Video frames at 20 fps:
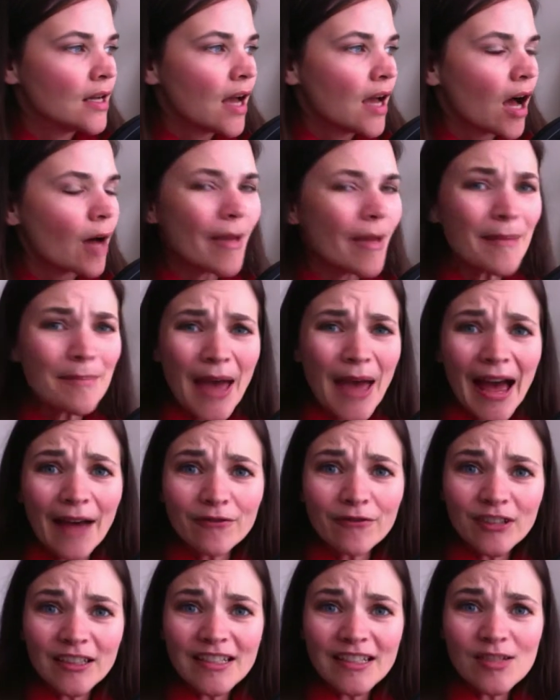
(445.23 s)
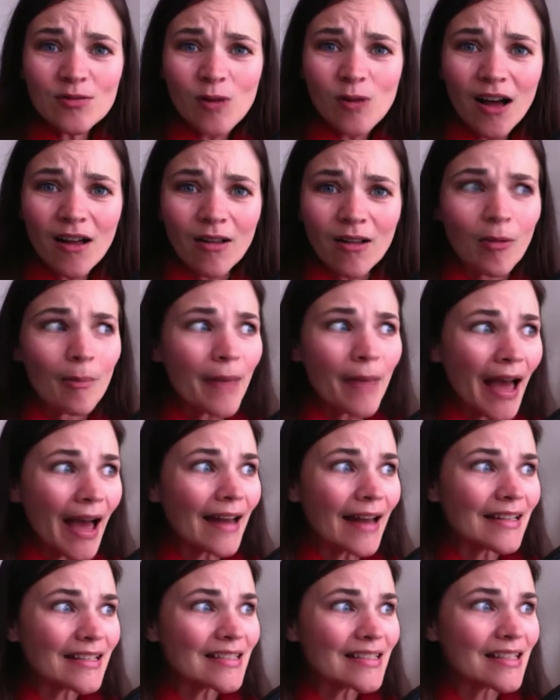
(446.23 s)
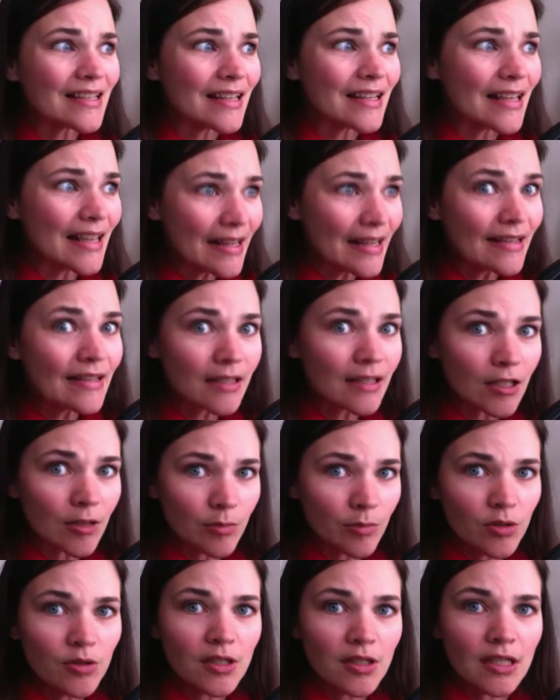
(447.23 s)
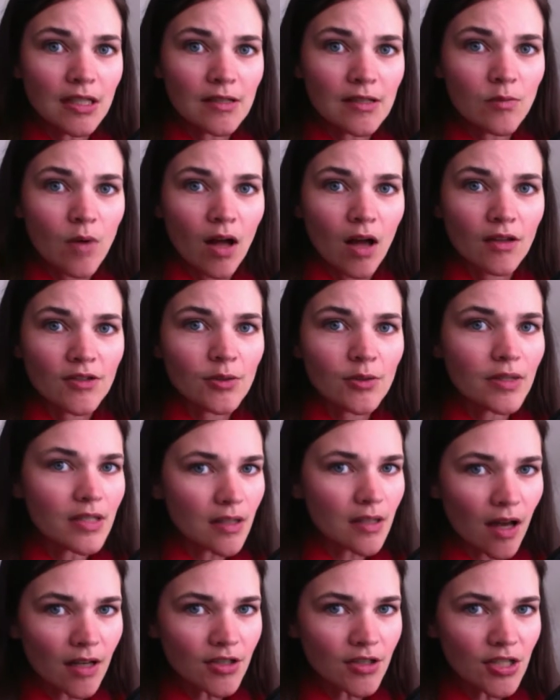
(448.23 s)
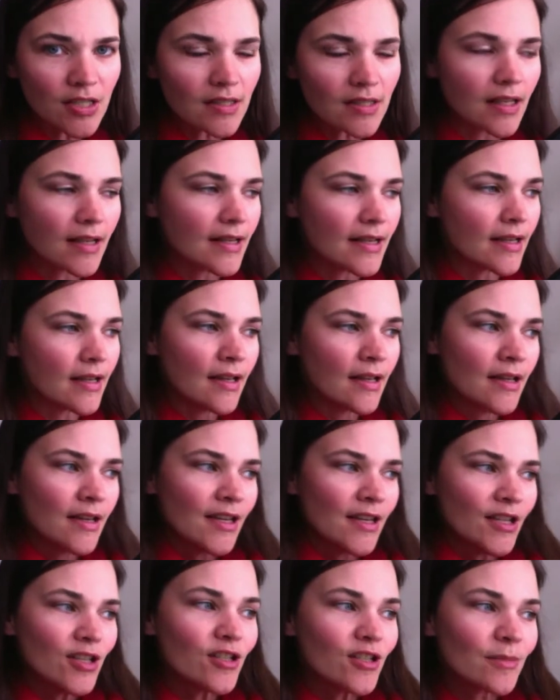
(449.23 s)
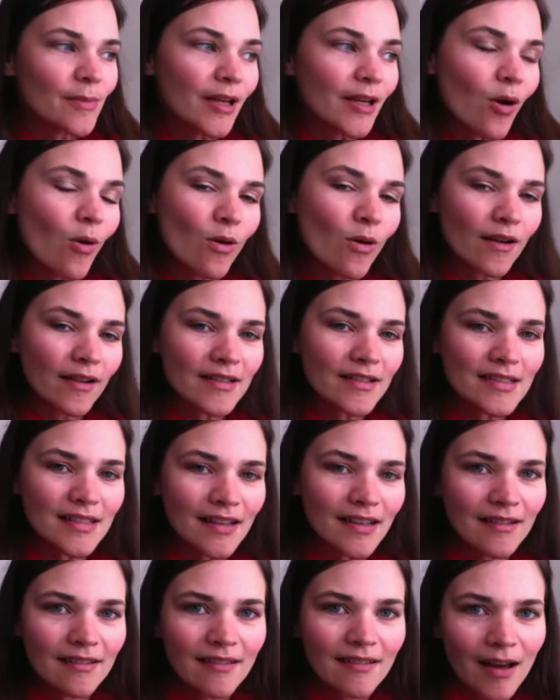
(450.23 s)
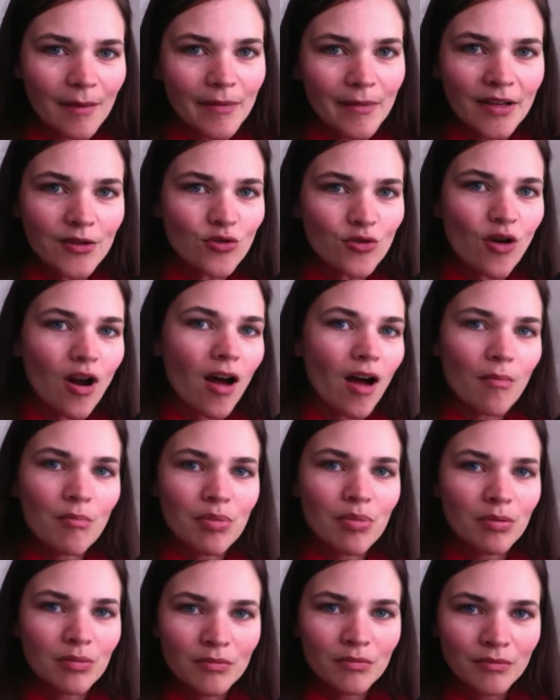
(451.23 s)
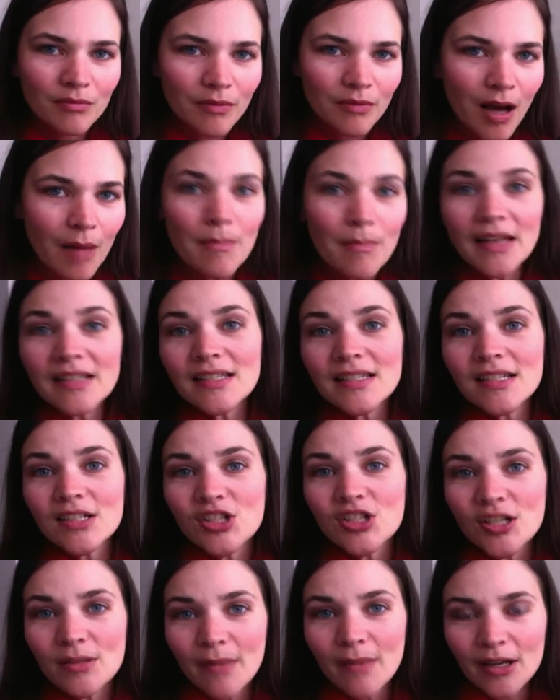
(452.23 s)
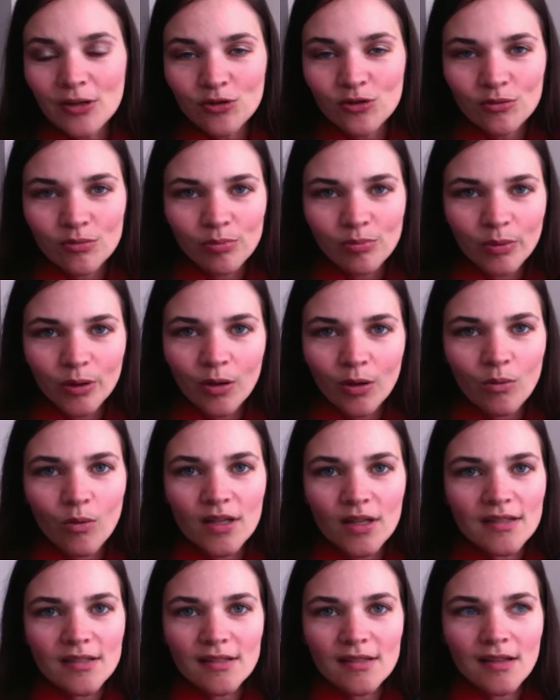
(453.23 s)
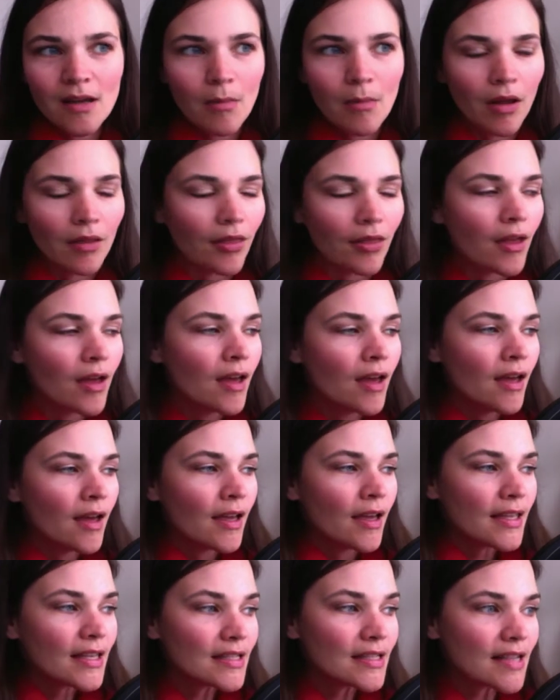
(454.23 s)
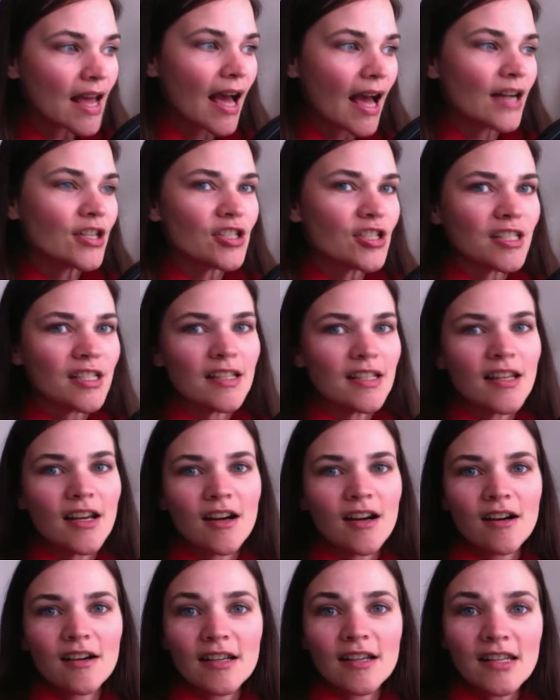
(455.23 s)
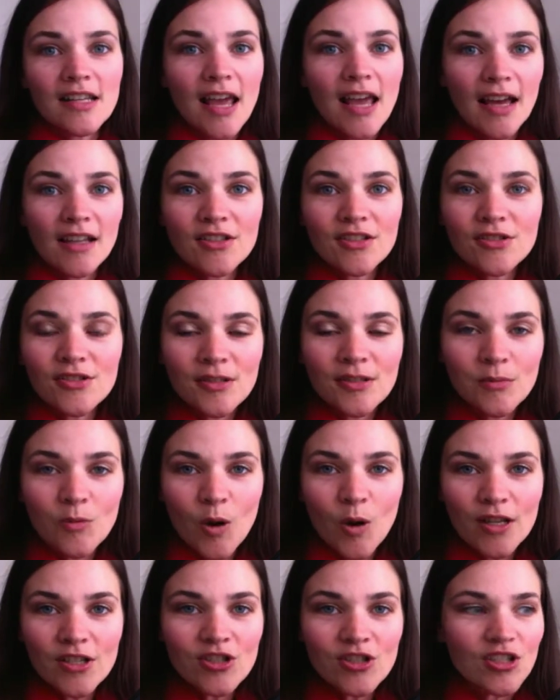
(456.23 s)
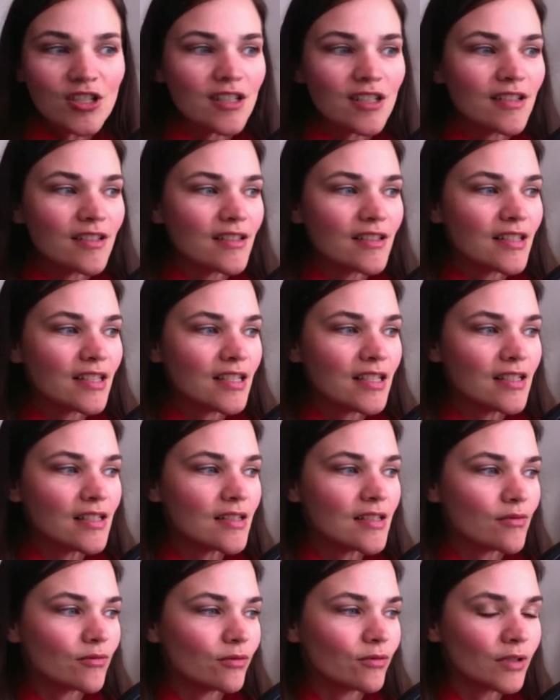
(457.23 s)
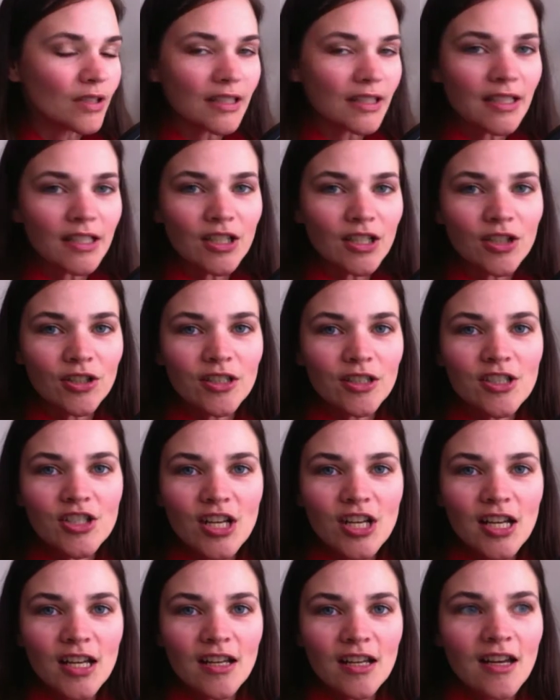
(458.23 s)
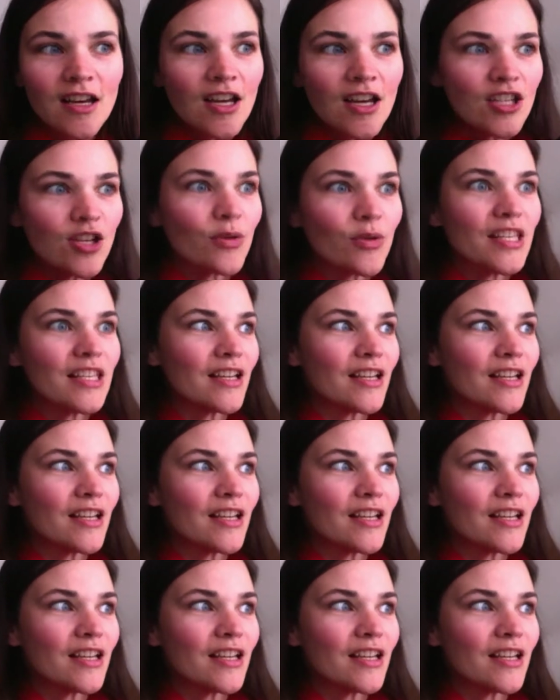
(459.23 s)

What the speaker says: And Pat Flynn as well. Pat is in the community as well. So it's not just here's my course and I'm going to drop a message in my group, once a month. He's actually in there. He answers some questions. He's really encouraging. He